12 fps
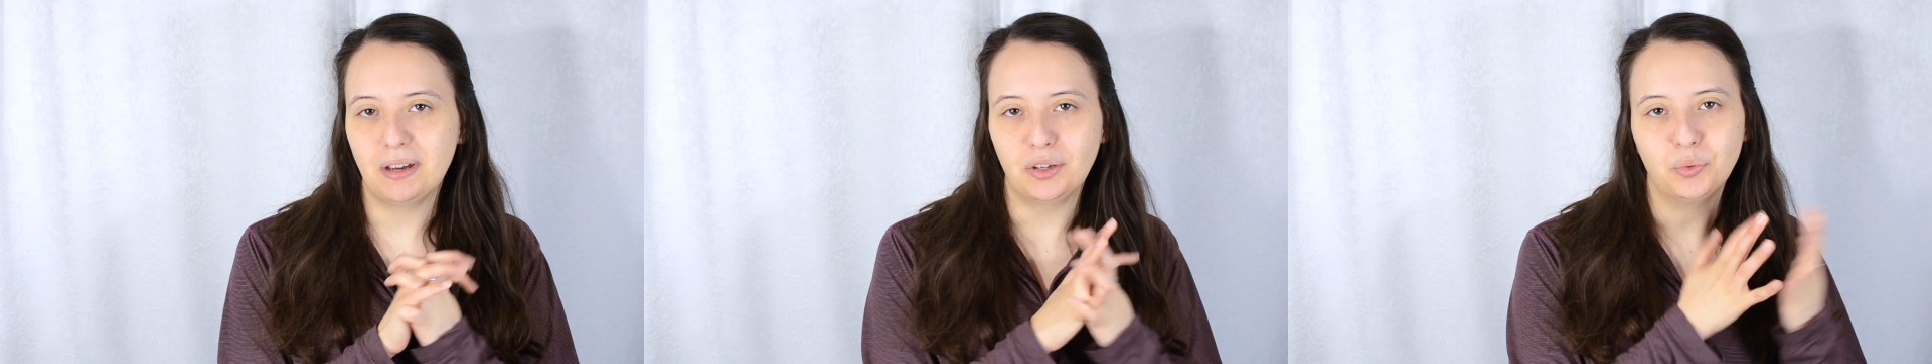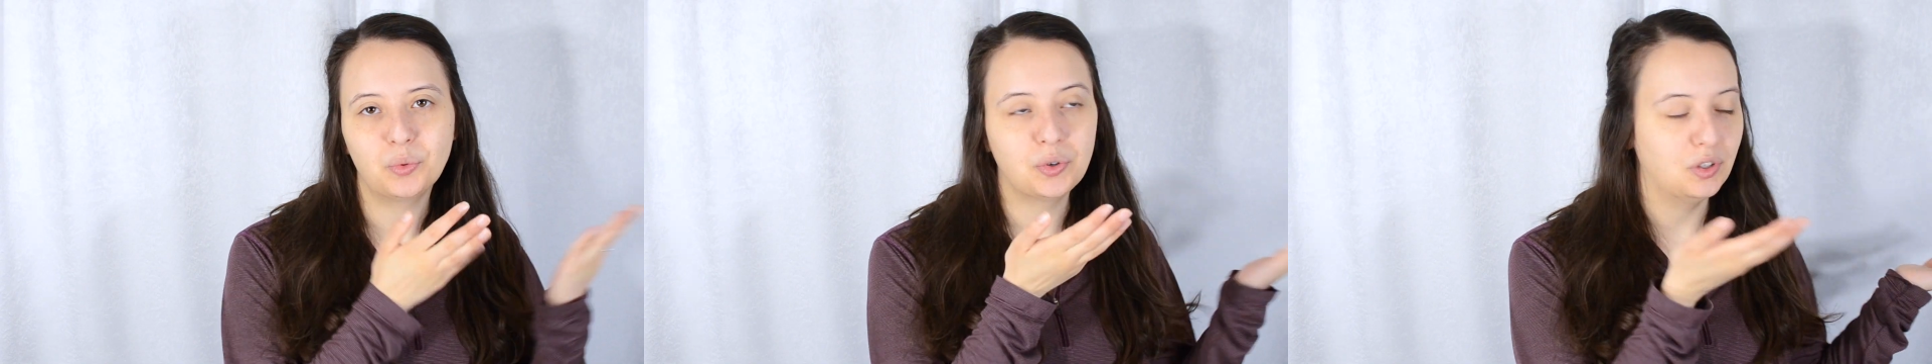
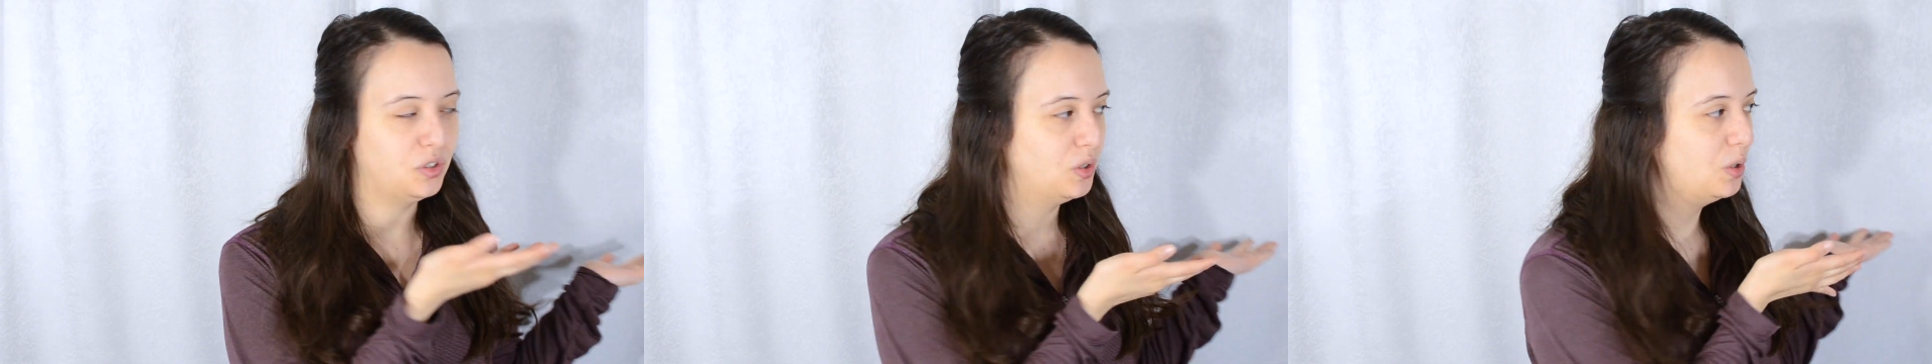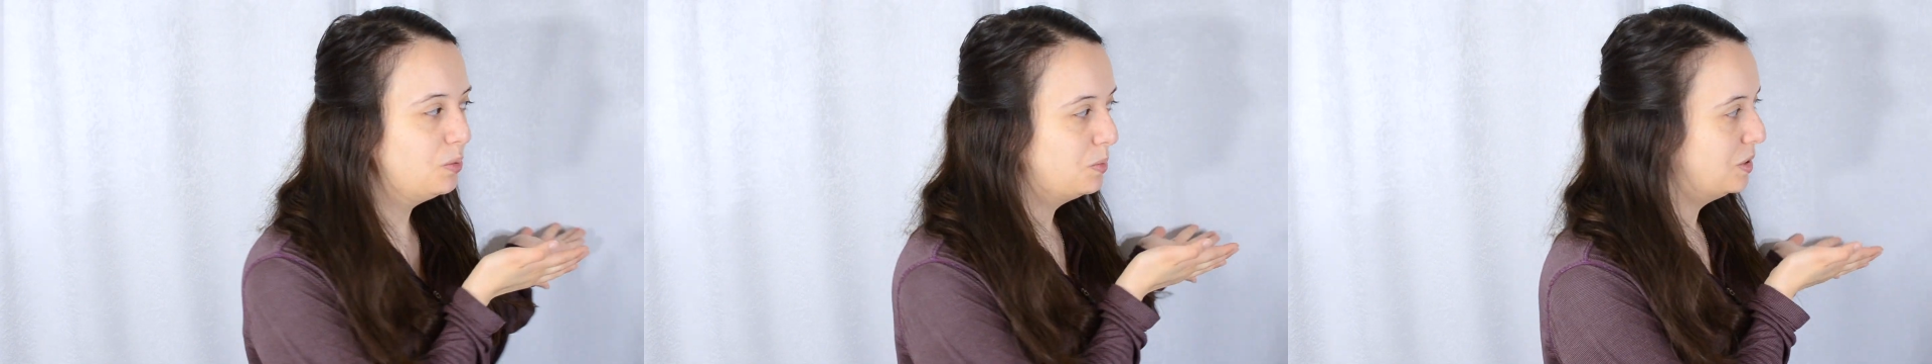my
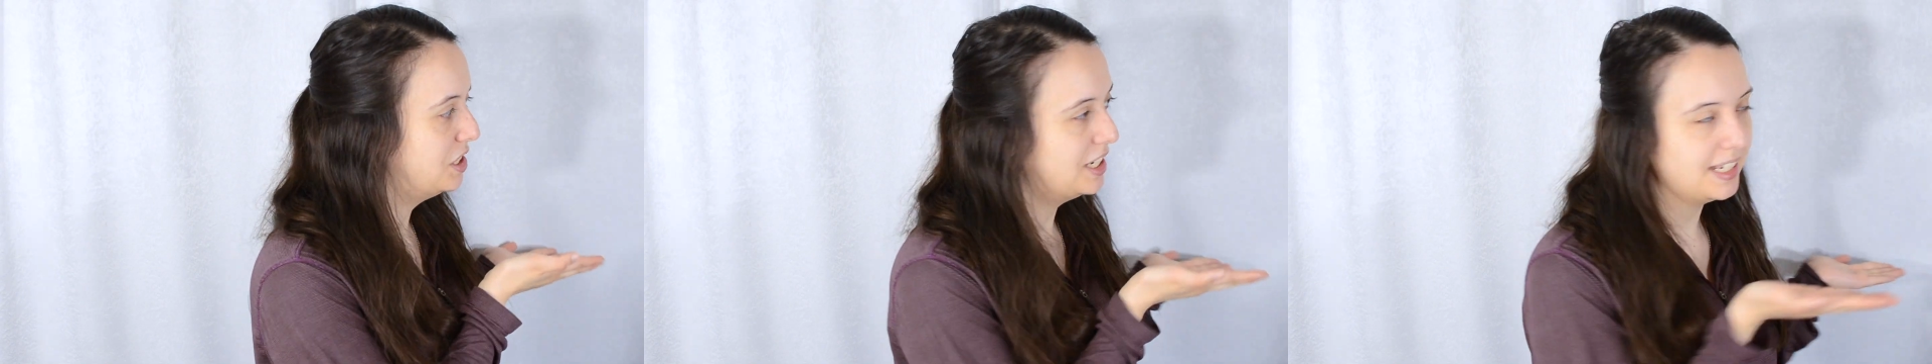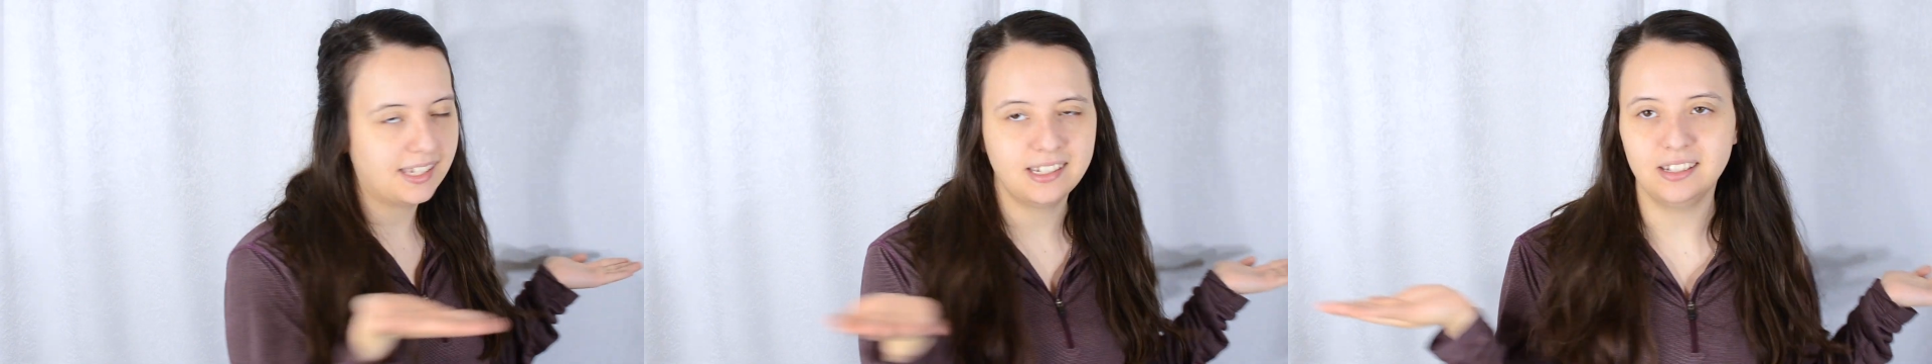wardrobe which
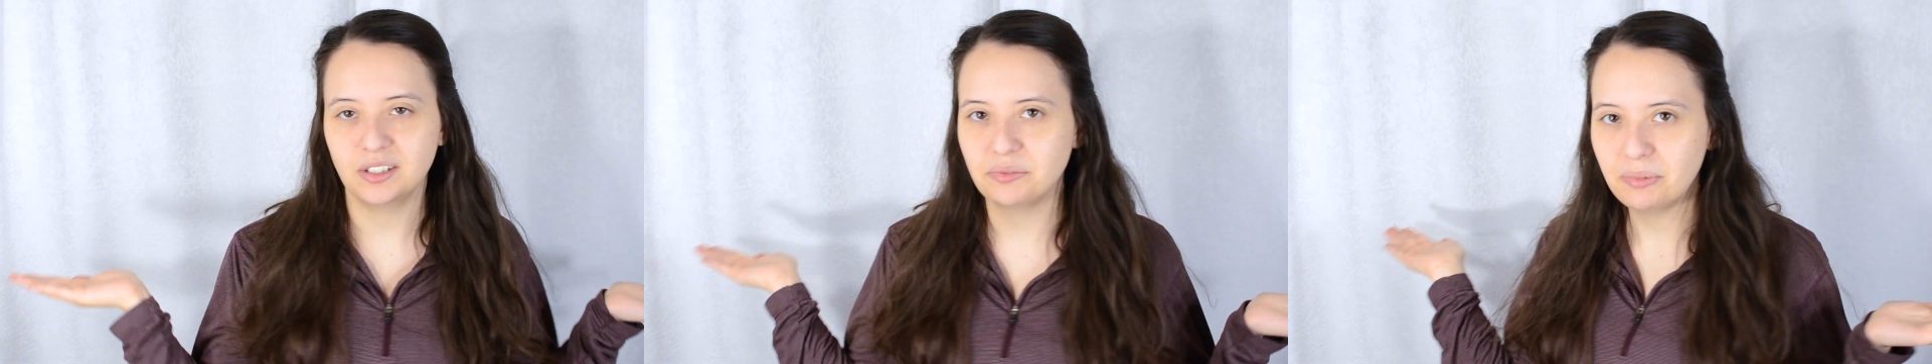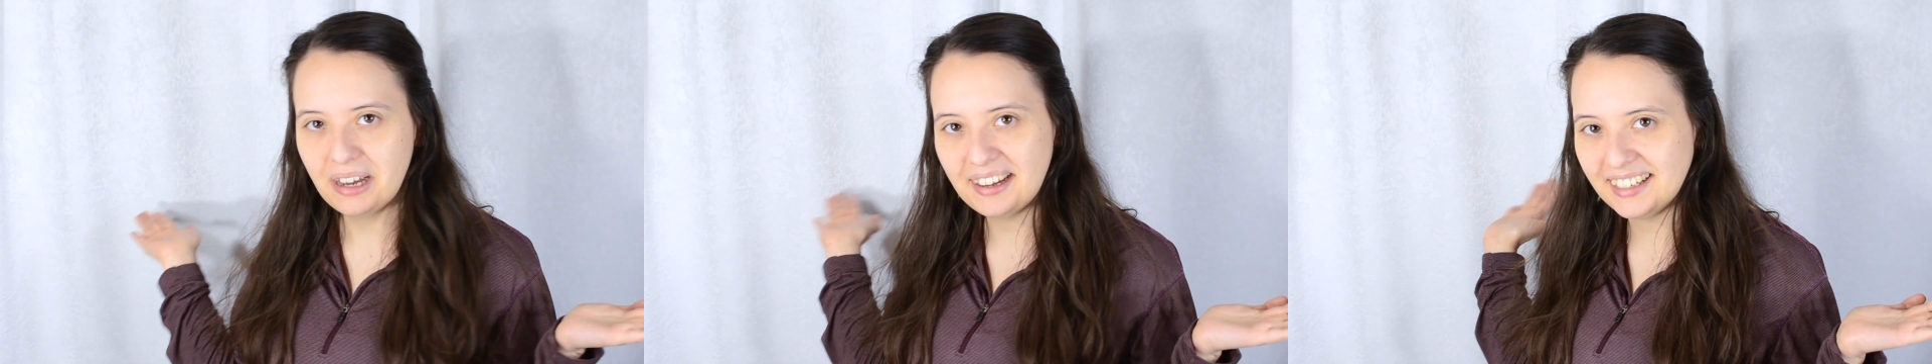is
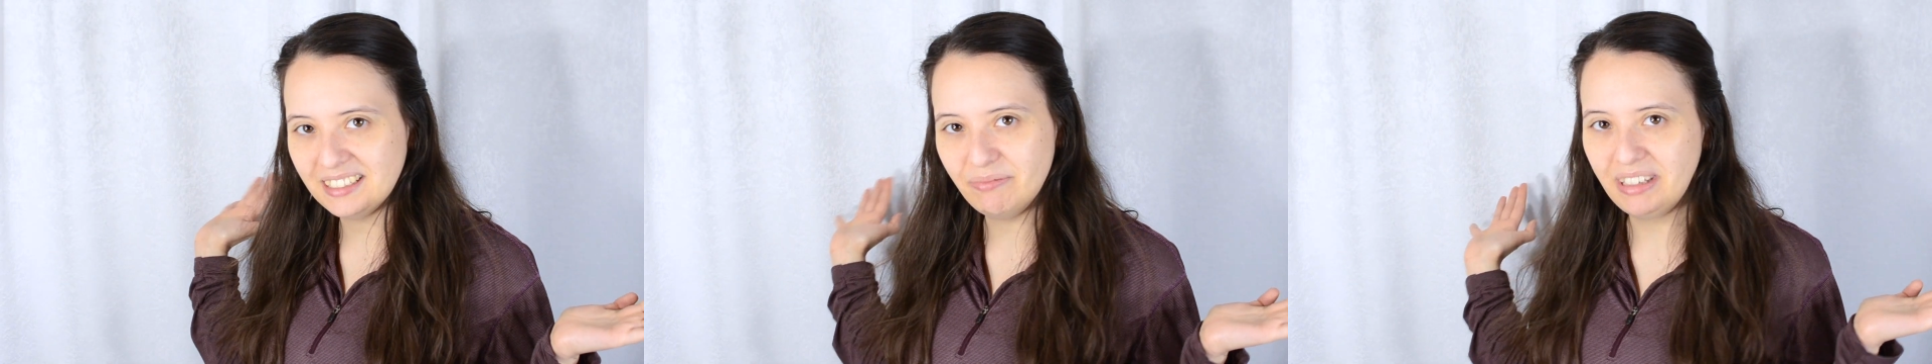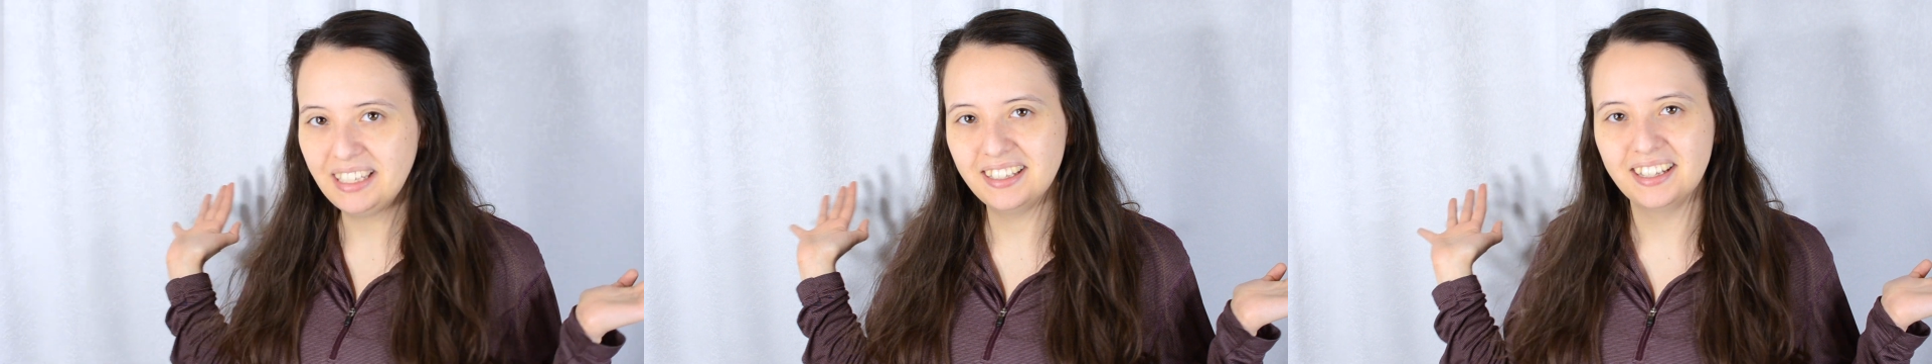here
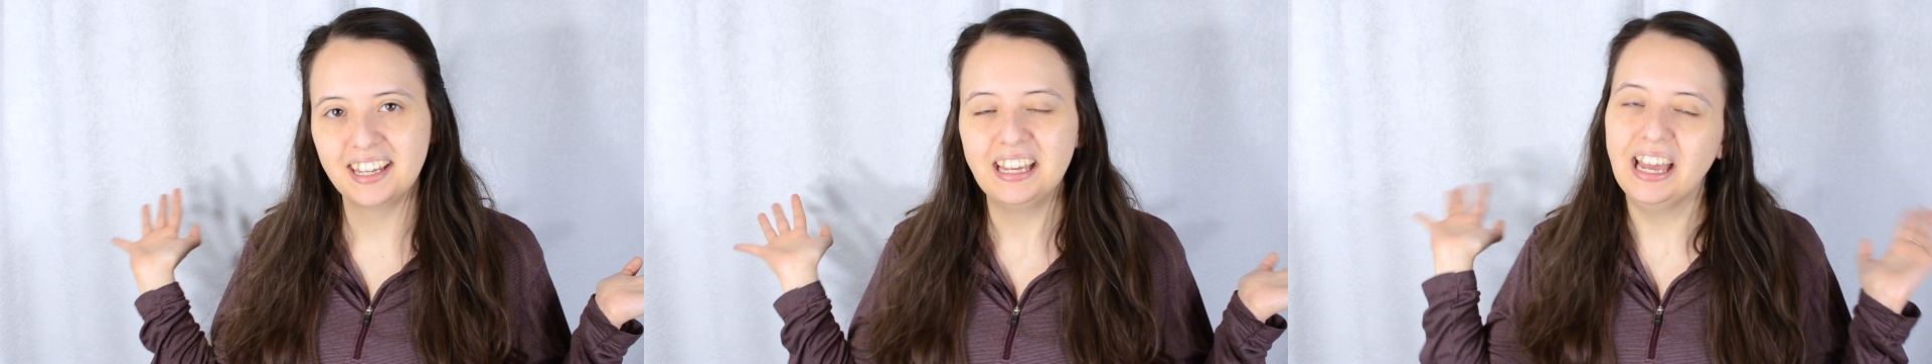behind me.